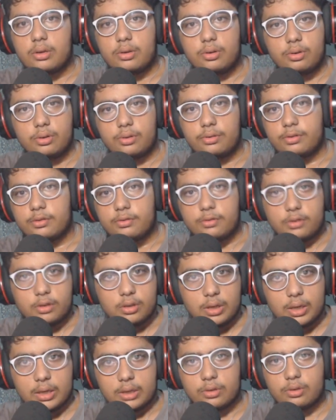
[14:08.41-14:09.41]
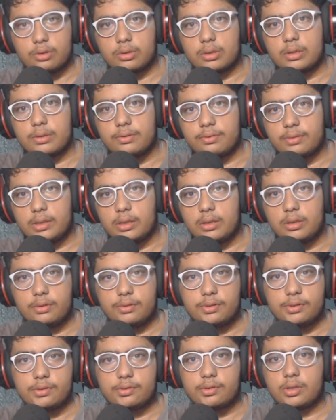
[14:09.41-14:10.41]
Now if you want like total feel,
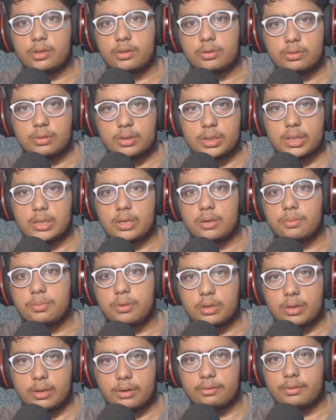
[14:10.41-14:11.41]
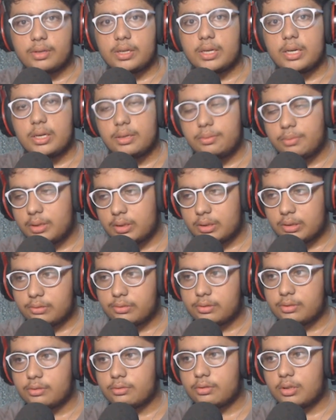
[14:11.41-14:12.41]
if you want to read about every element,
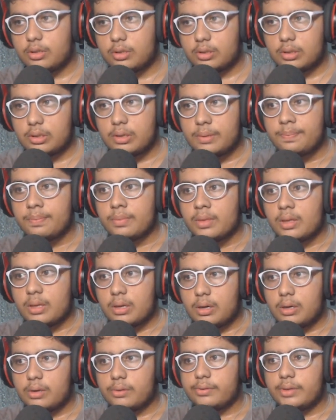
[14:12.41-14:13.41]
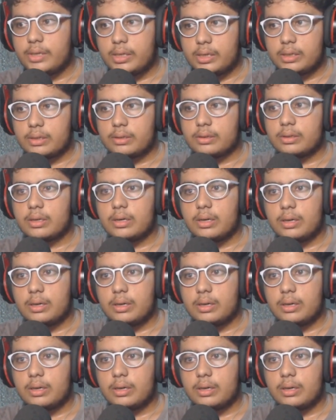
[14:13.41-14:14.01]
if you want where it